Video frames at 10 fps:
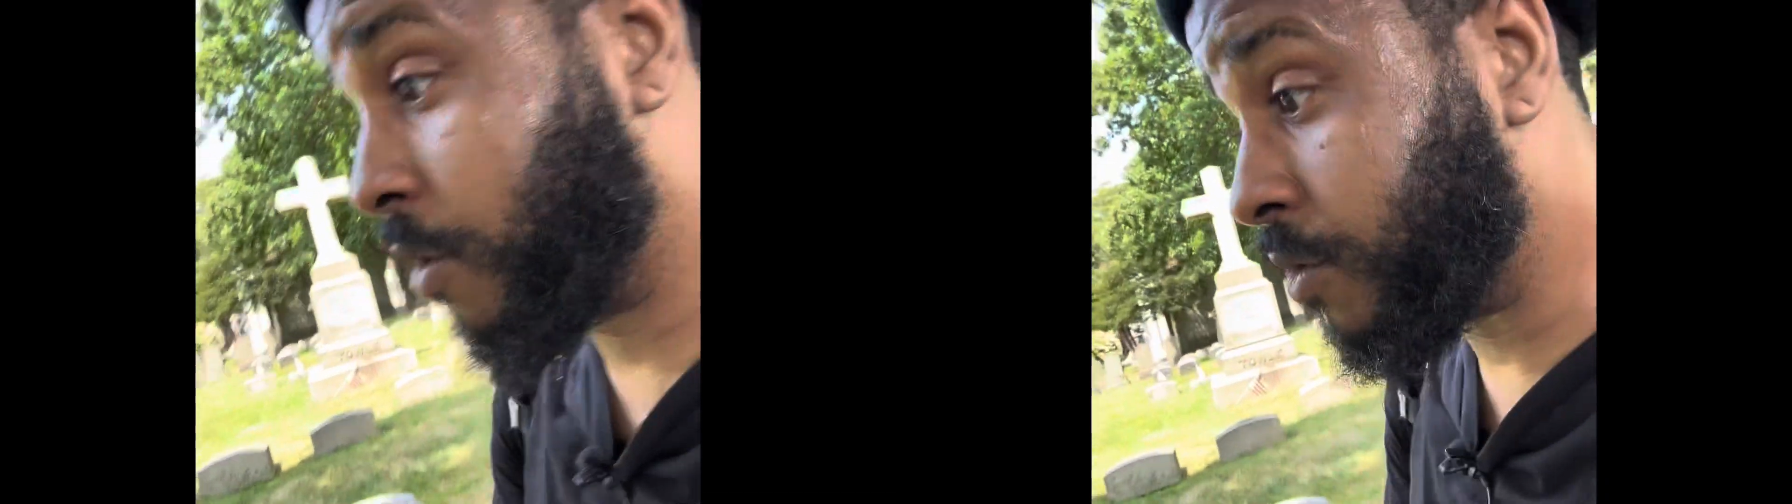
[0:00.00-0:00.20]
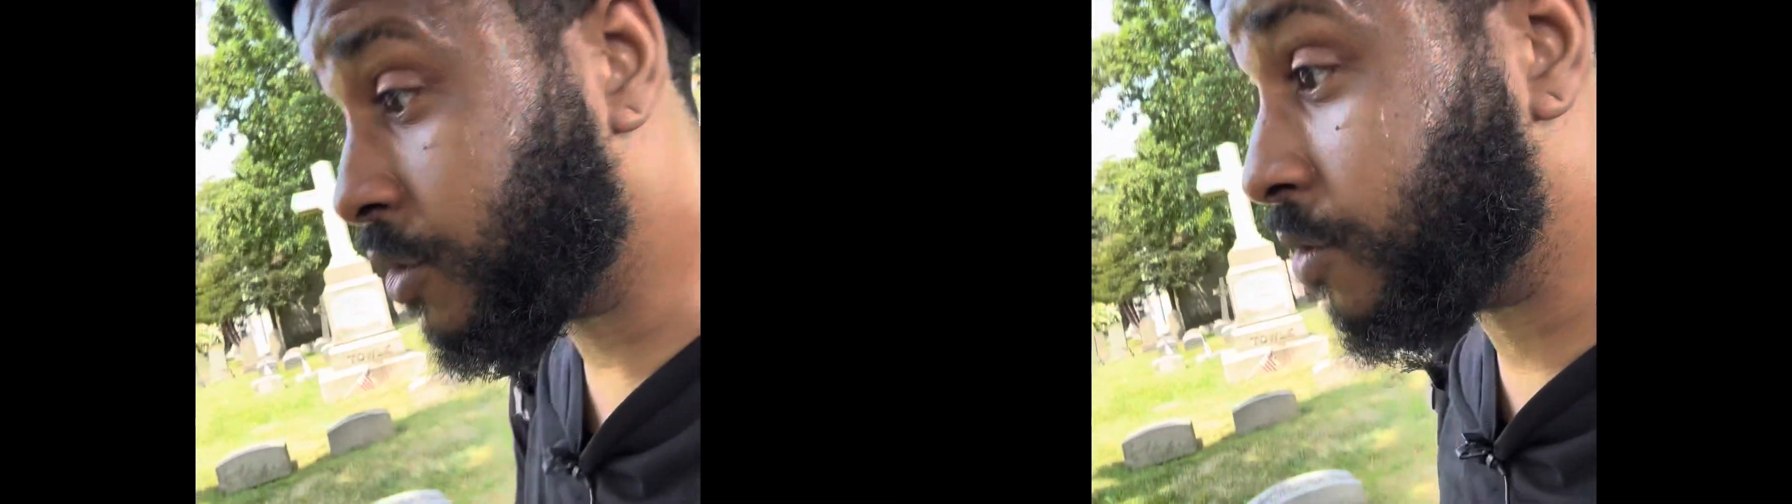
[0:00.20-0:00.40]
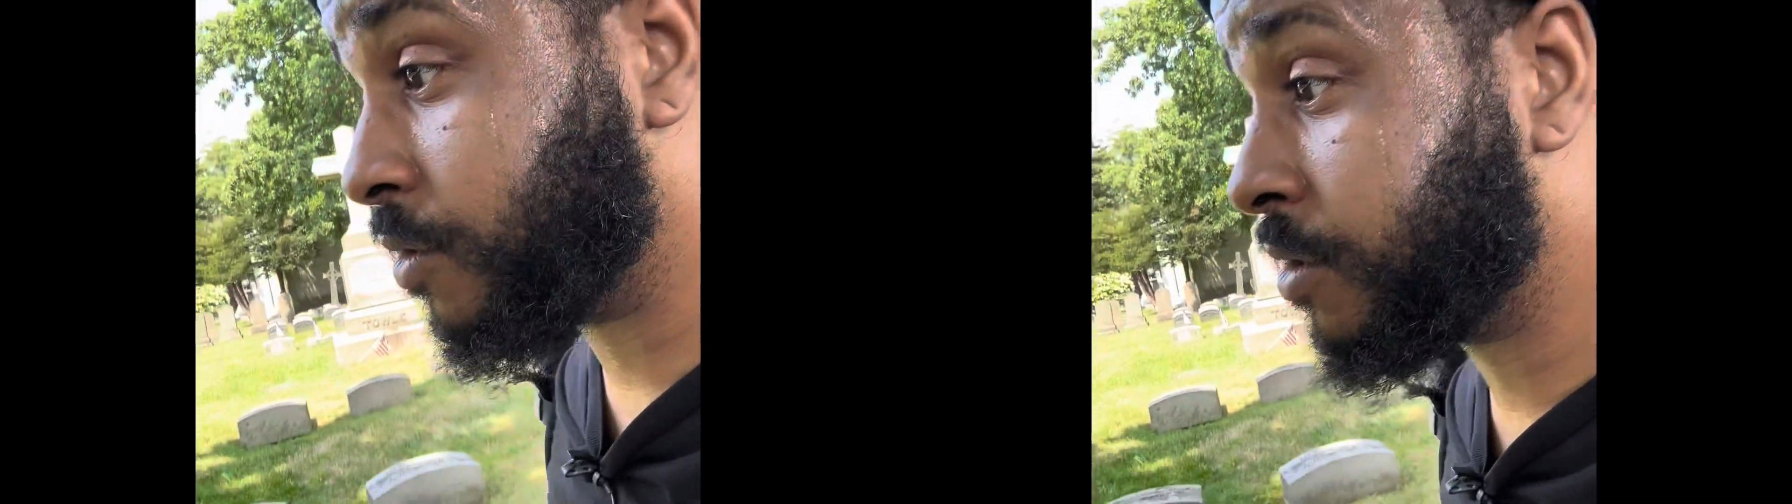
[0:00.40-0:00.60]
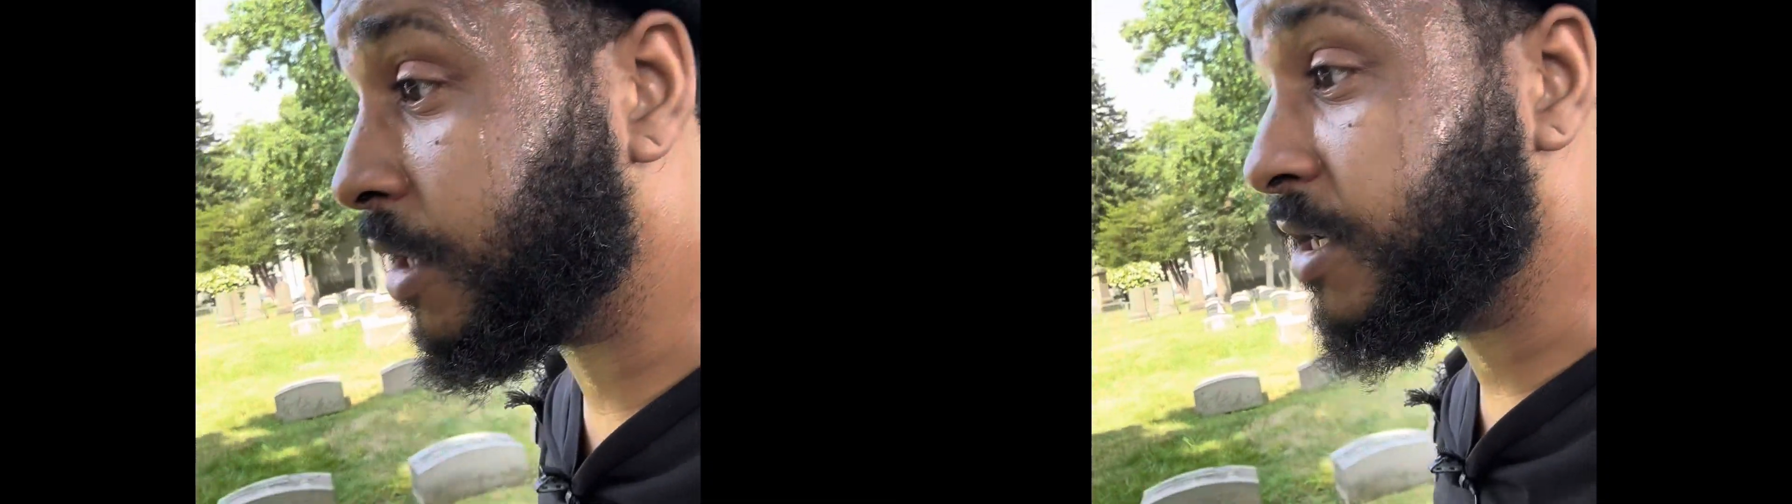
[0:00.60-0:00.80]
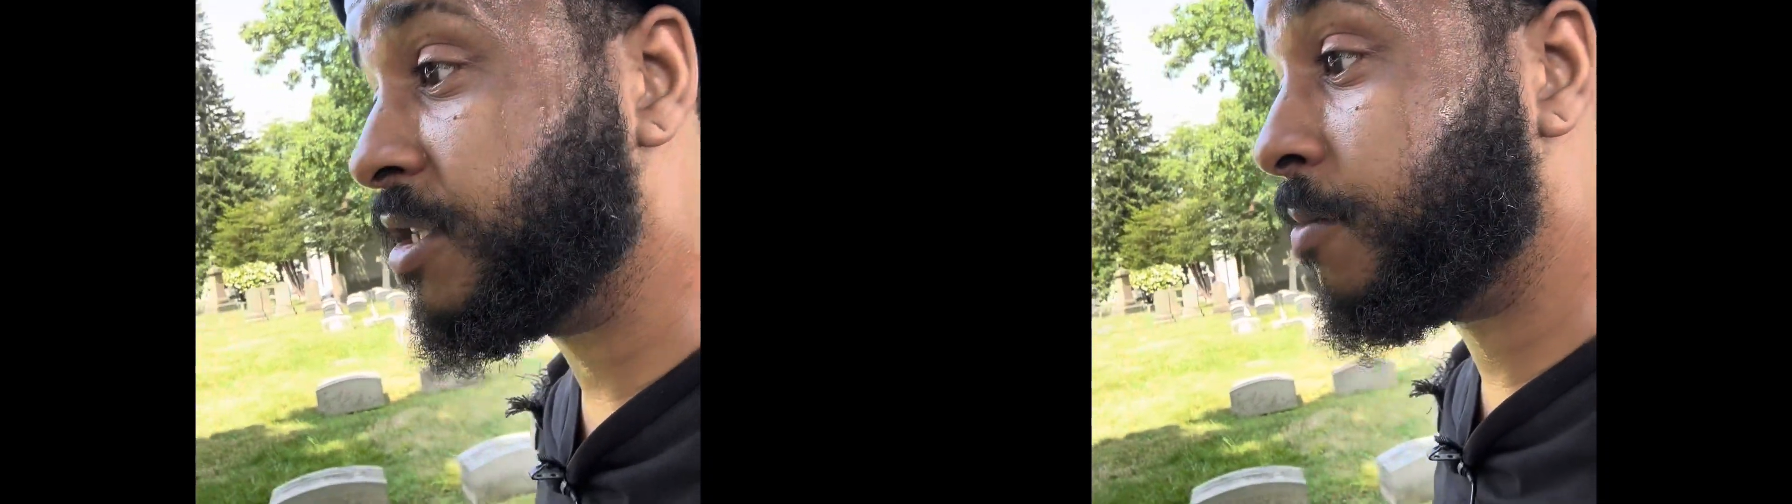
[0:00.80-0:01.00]
with you.
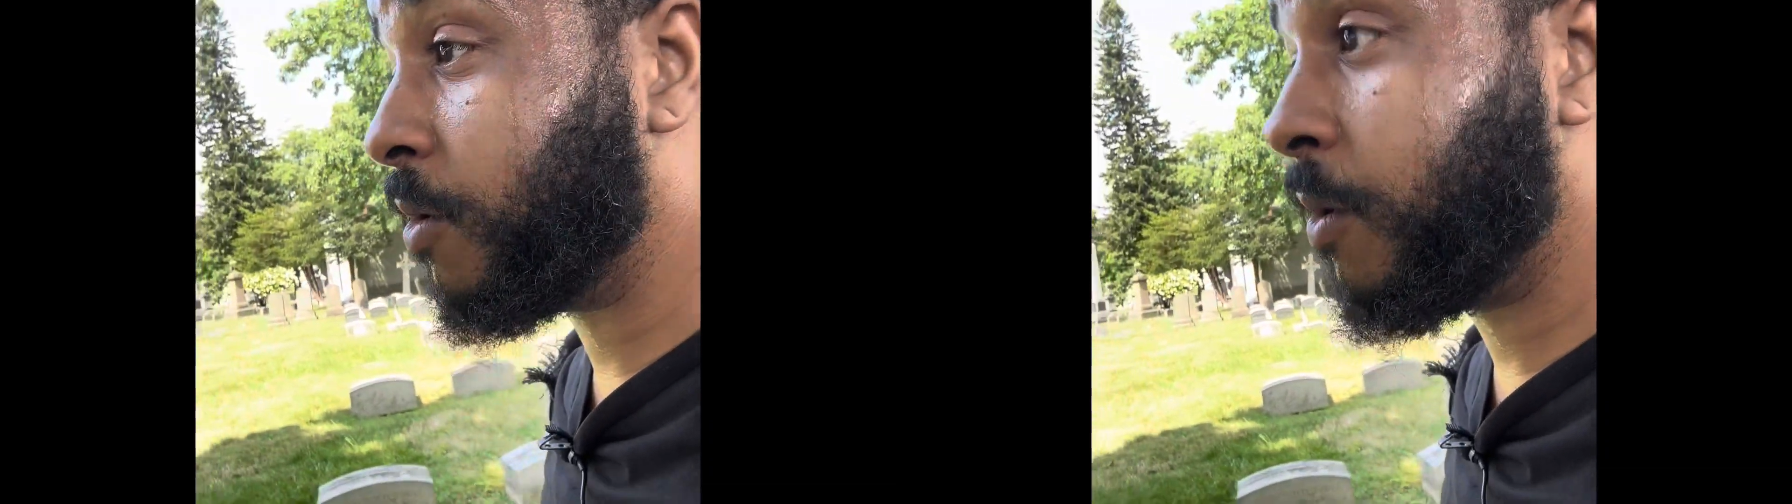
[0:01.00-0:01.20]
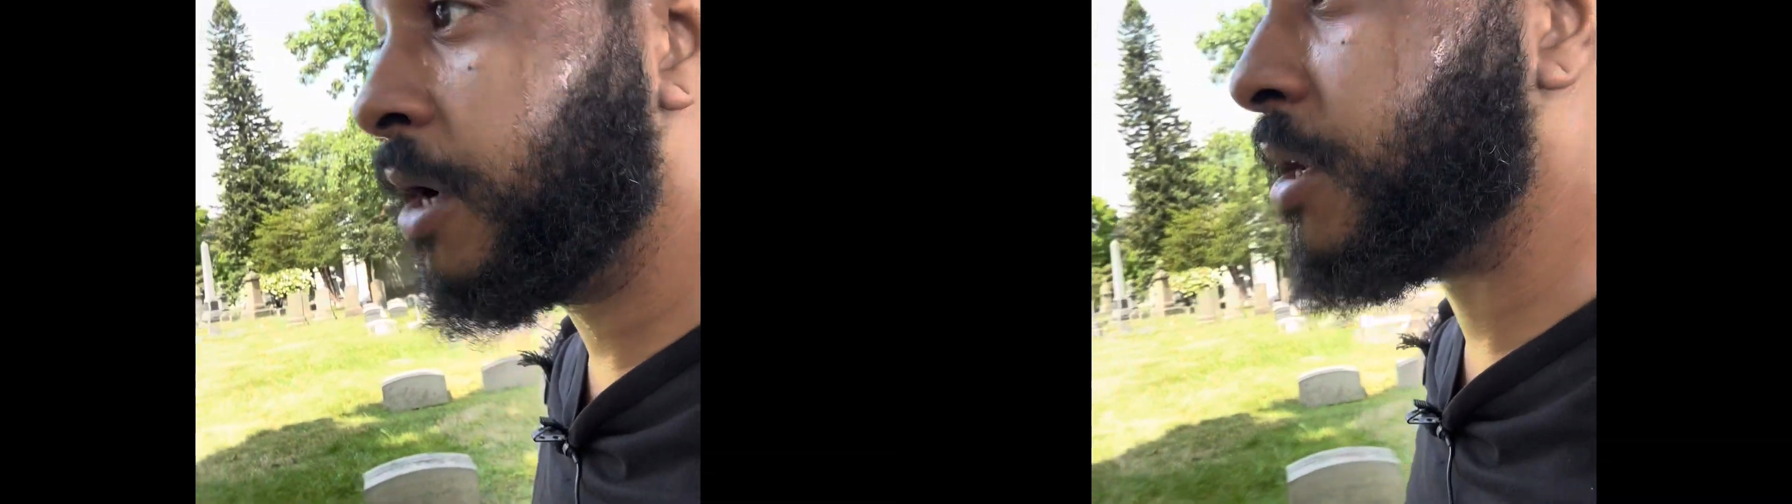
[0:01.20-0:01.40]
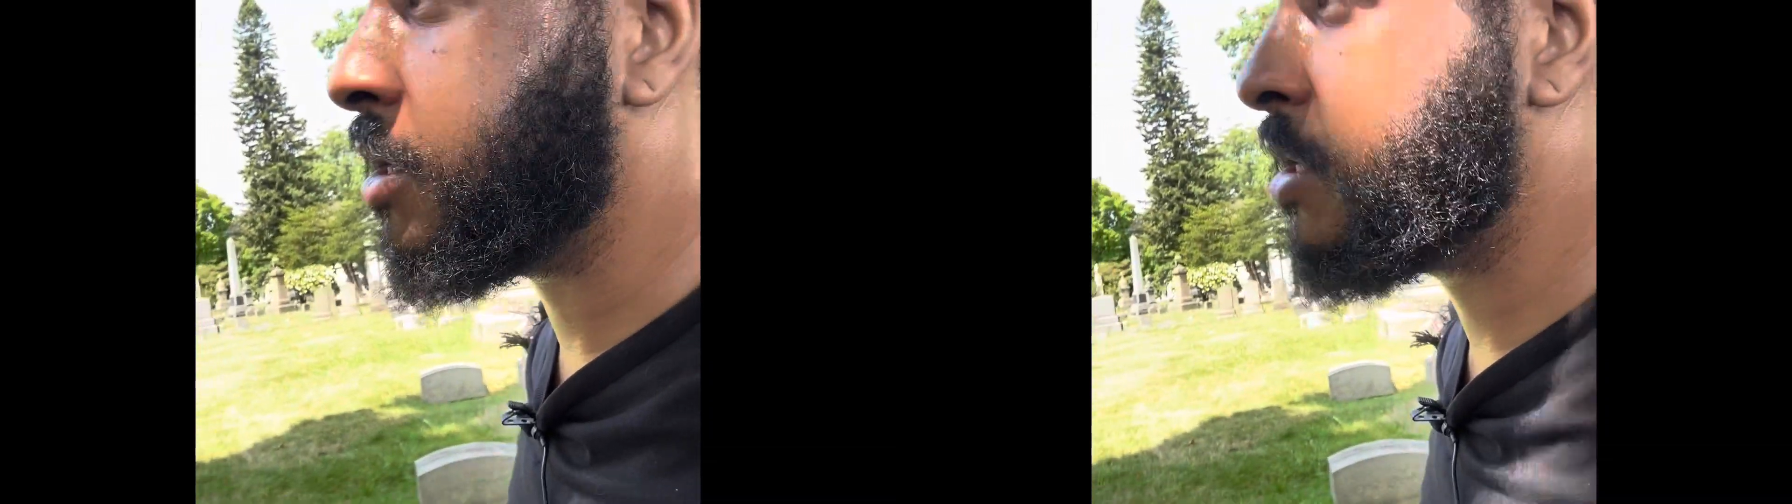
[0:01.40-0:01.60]
That's number one.